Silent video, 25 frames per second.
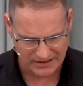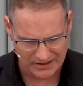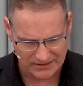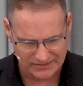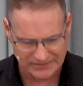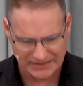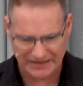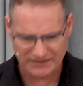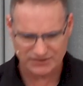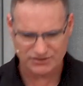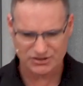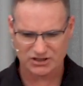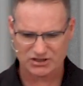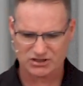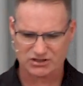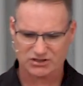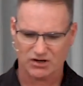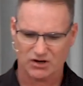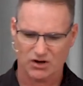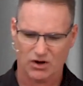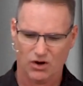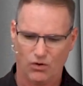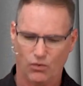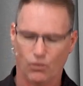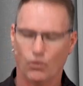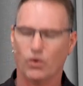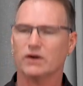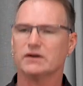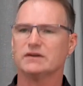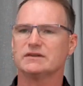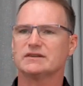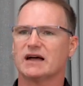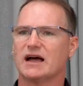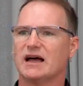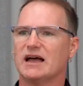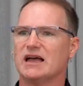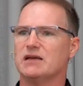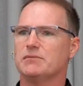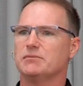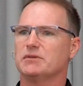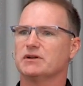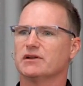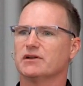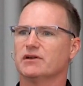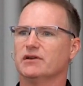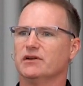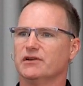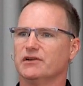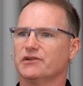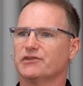Not just one time in
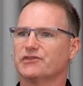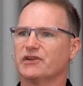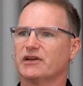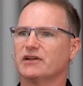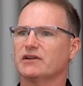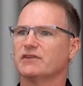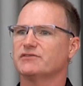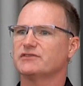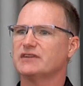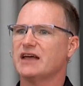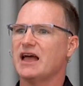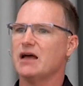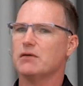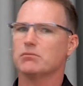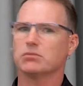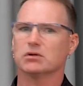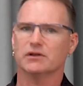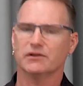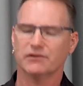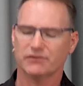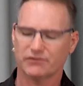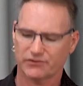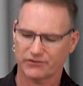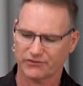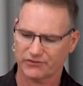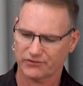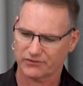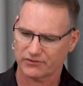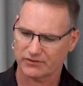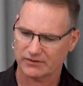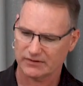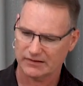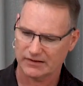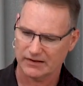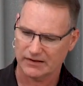a set of tablets